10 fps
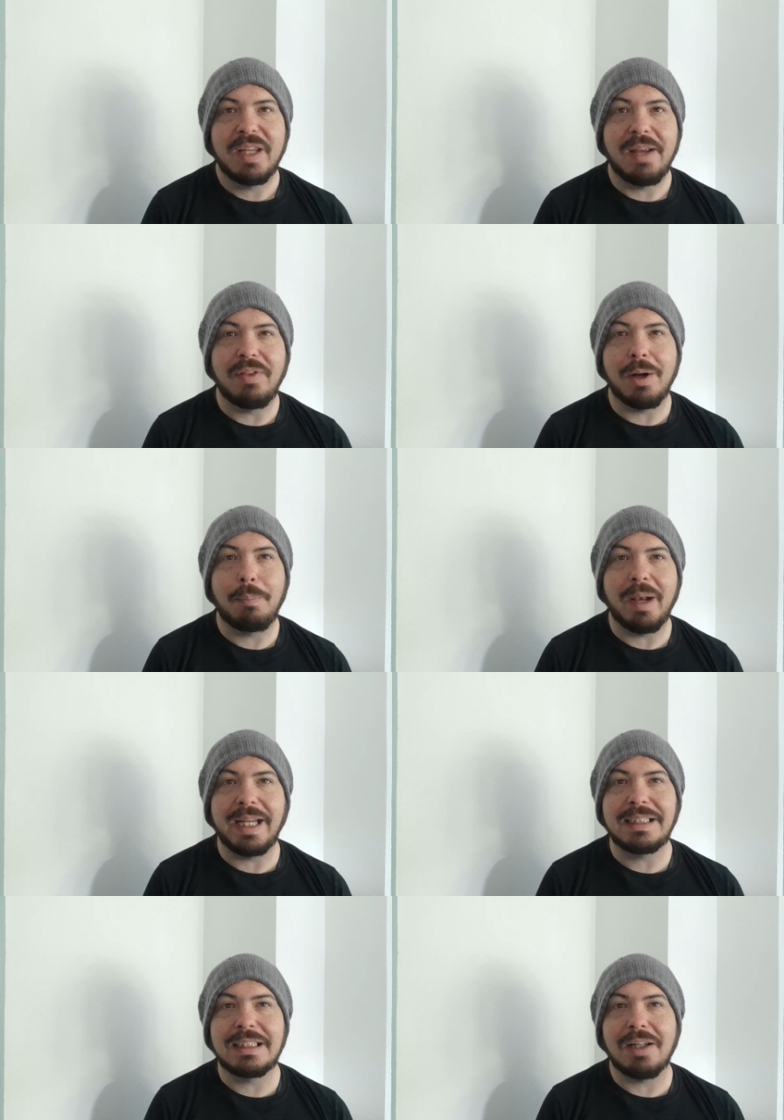if there are
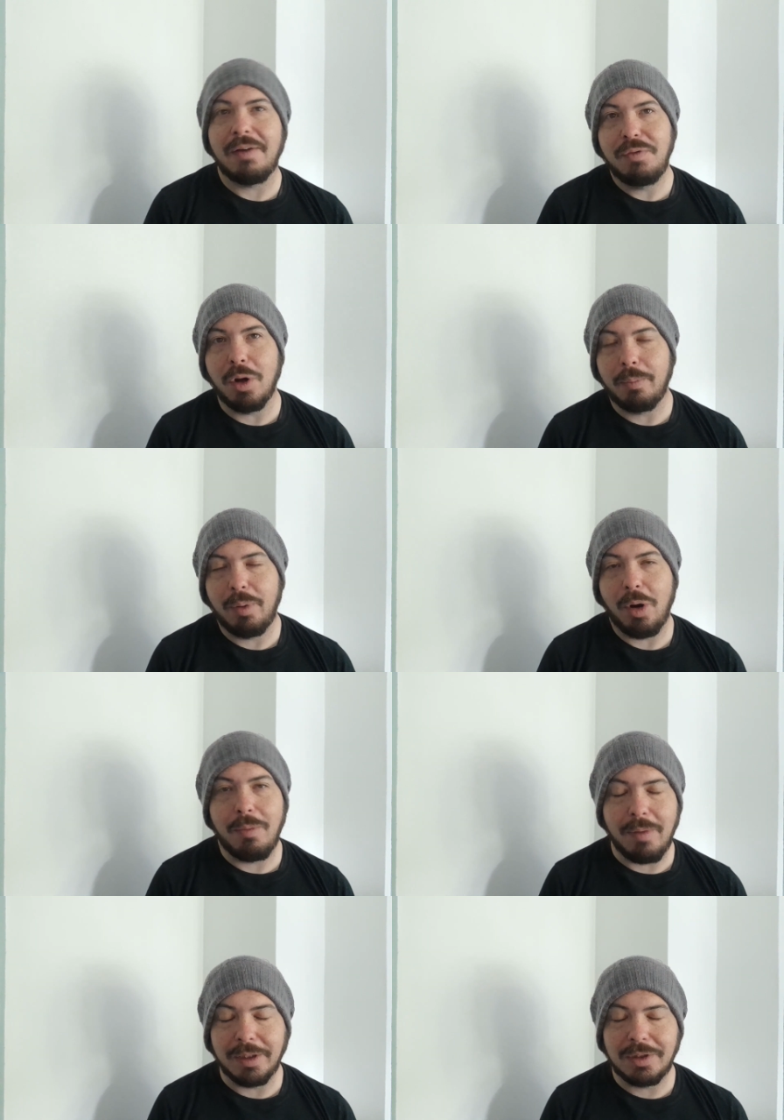places that I've not put
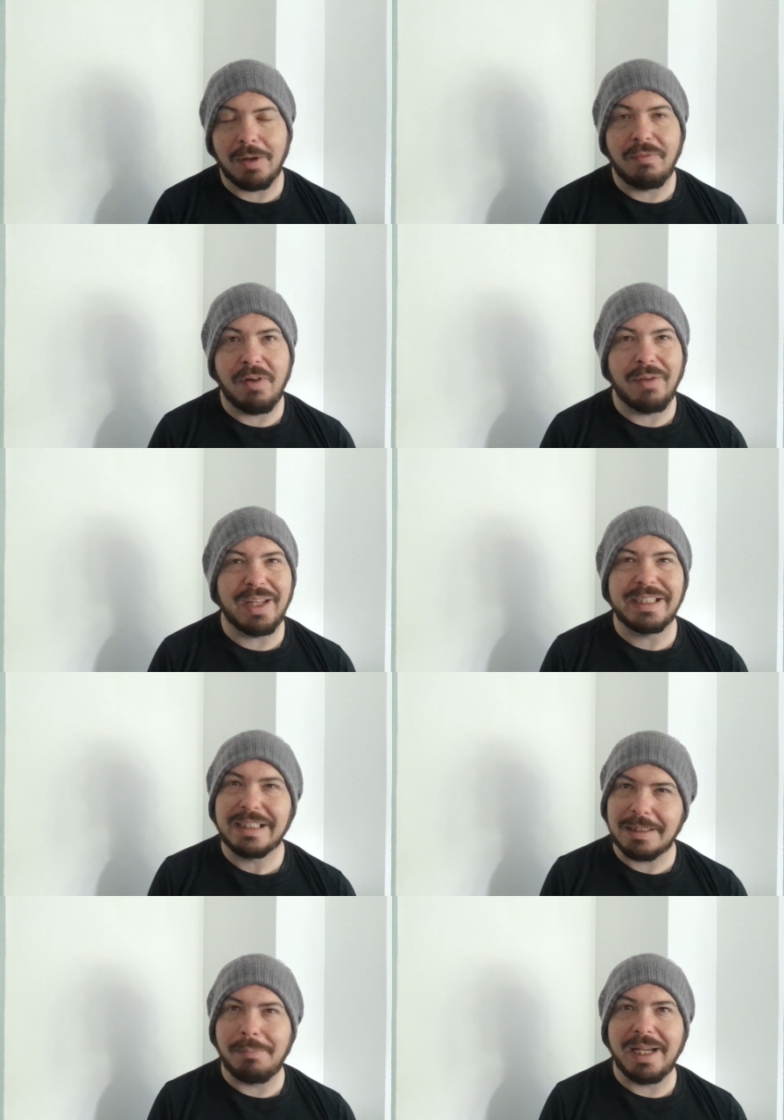on my top 5, that
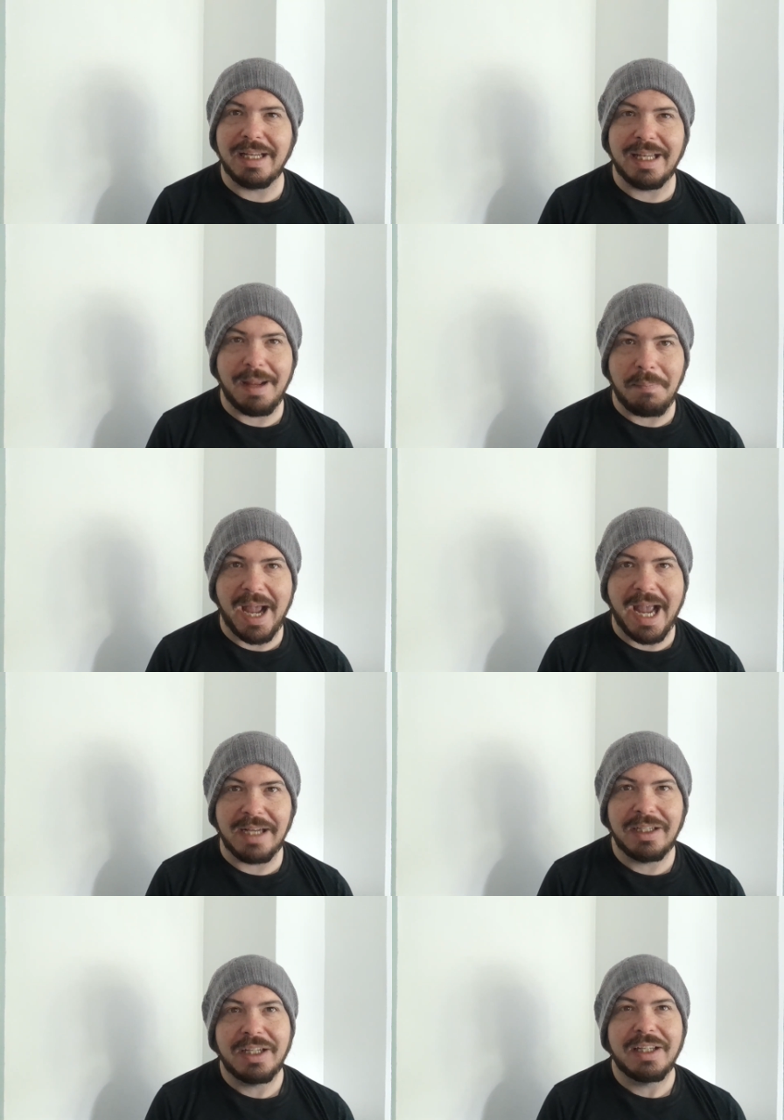doesn't mean that they're
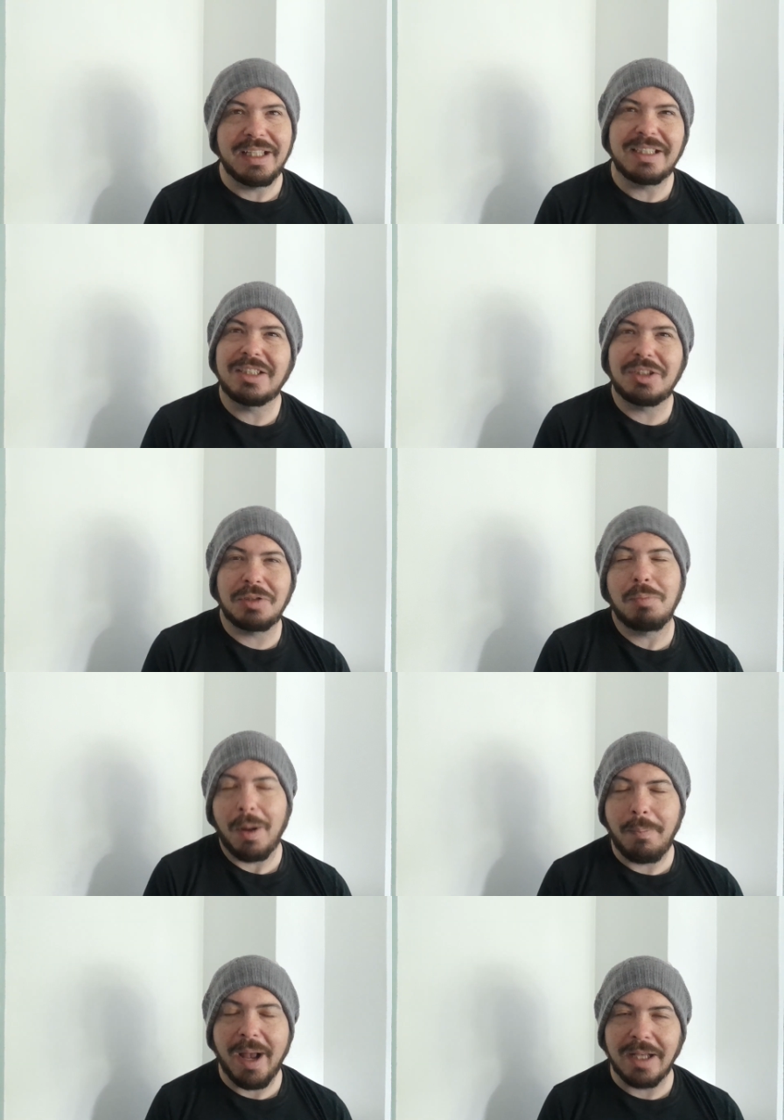bad. This is just
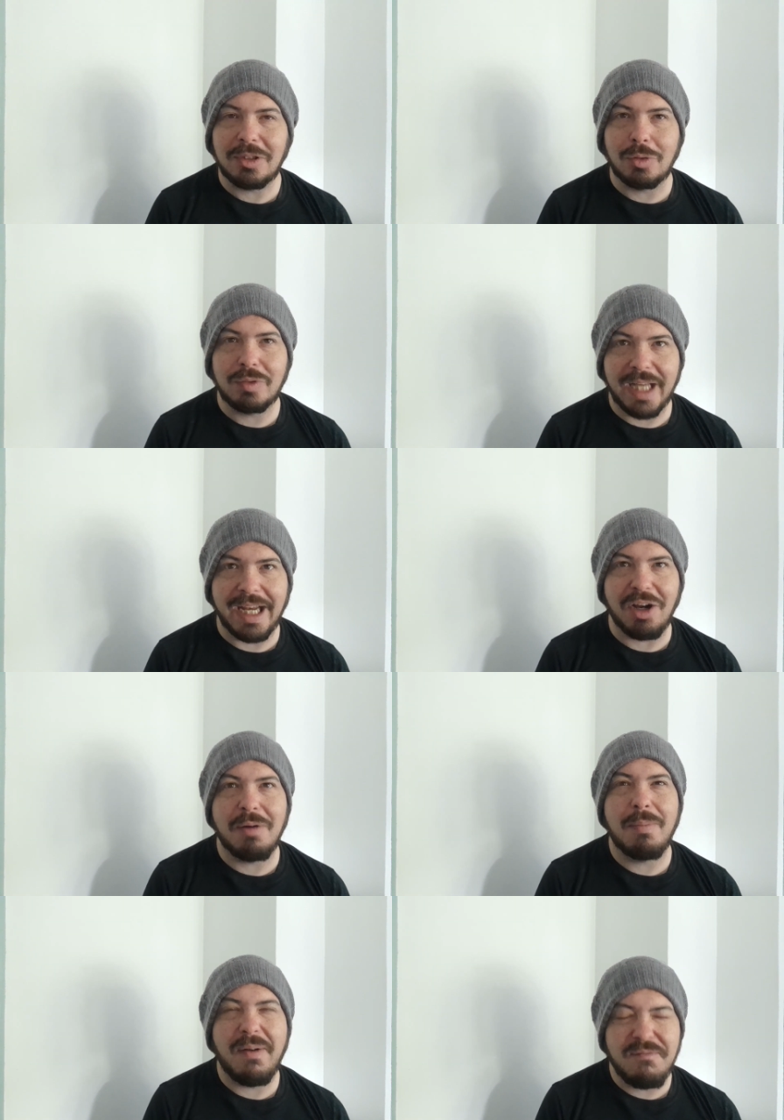my personal take
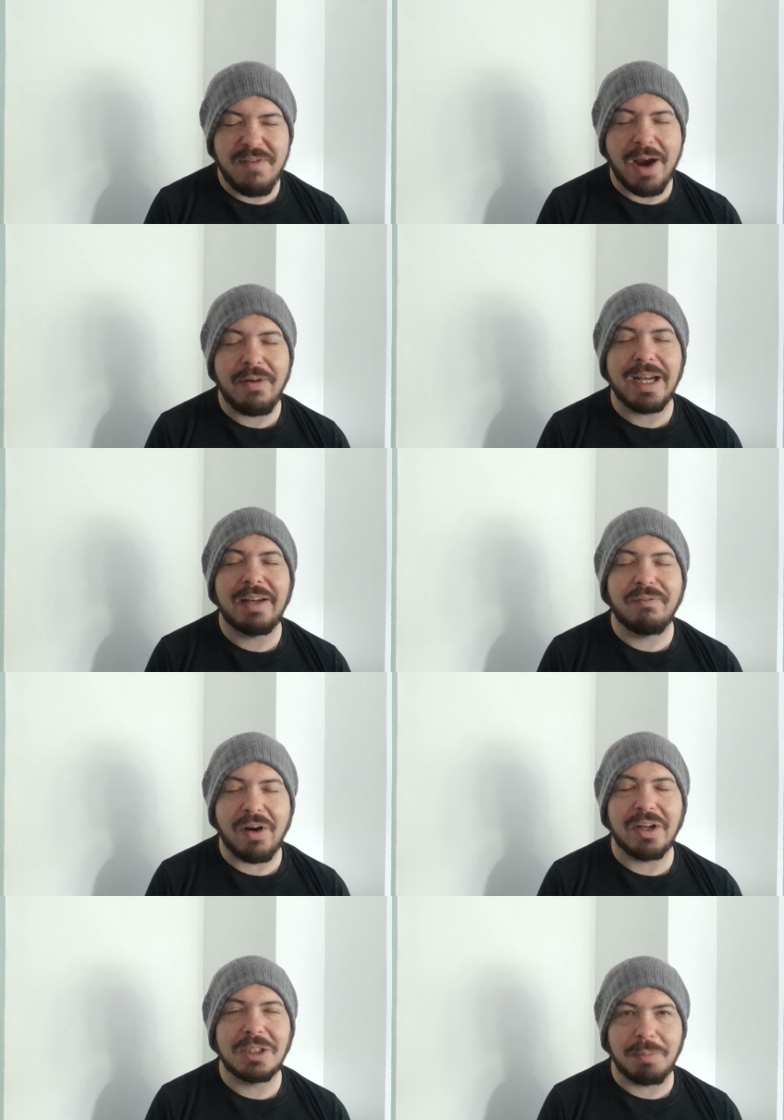on my very,
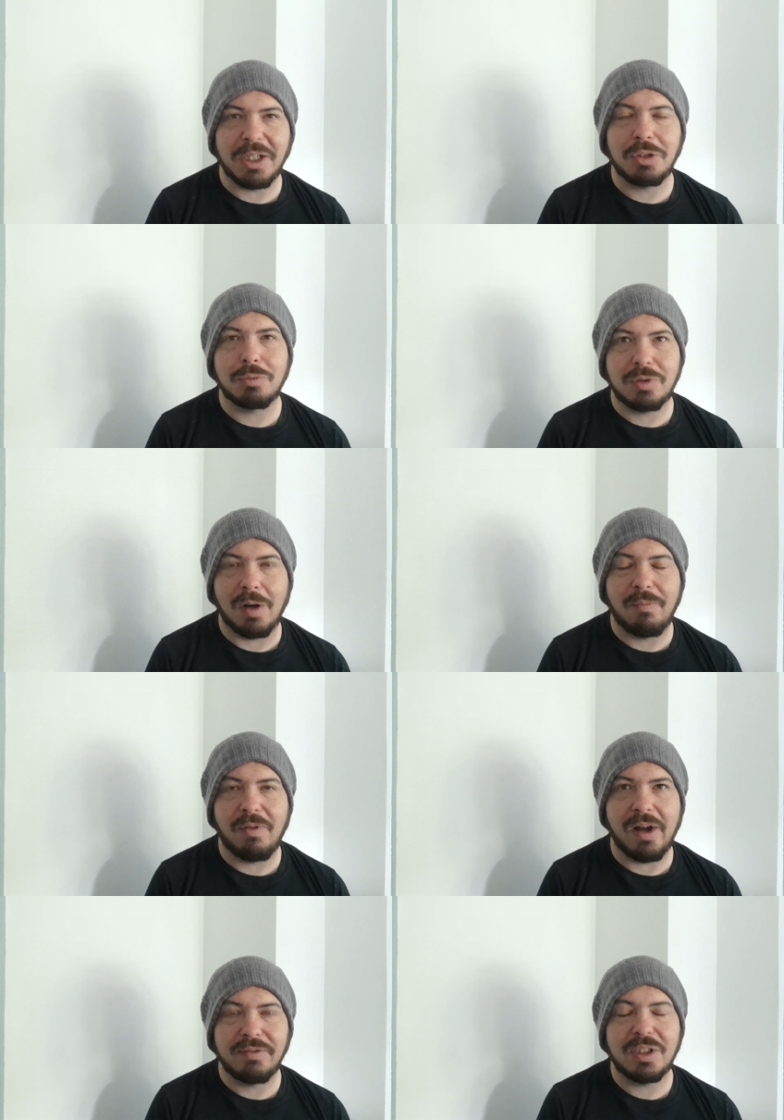very special top
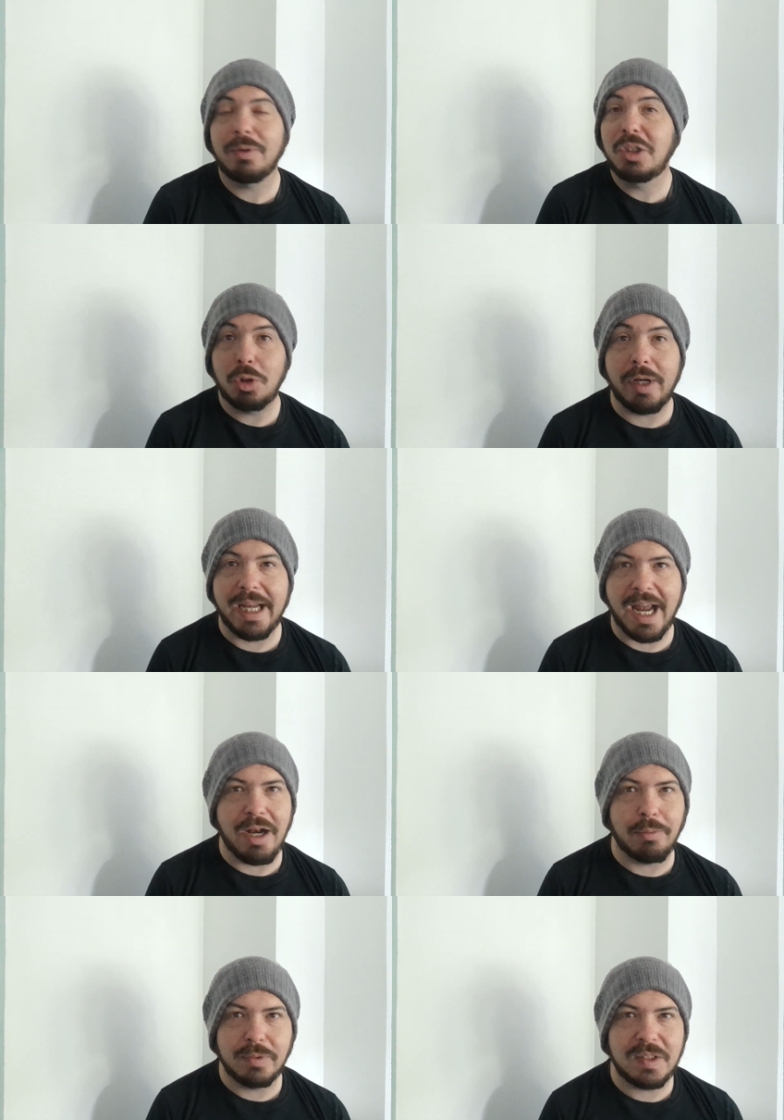5. So enjoy it, and
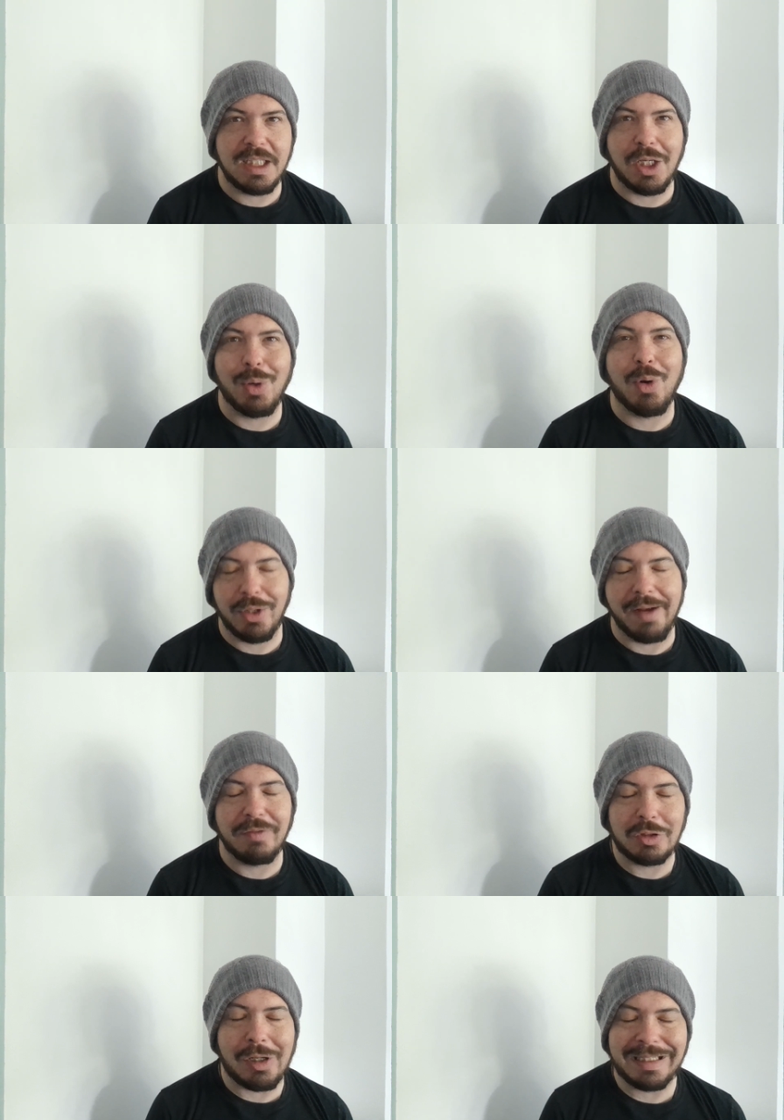I will see you on the
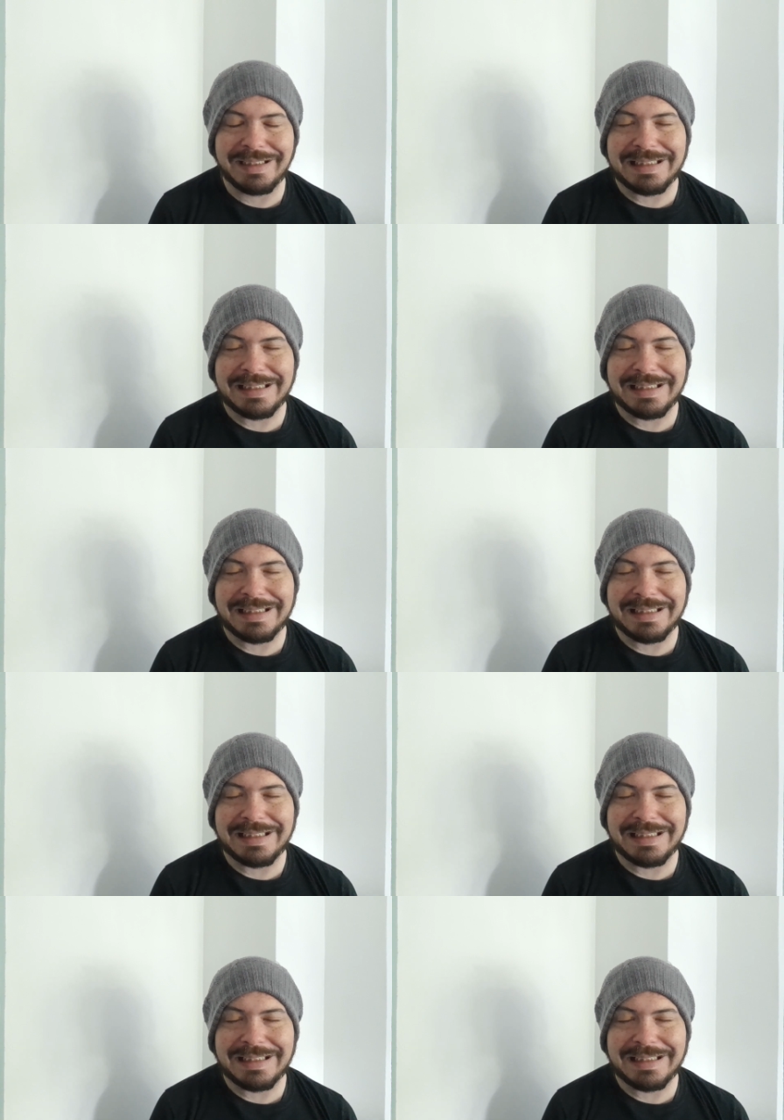other side.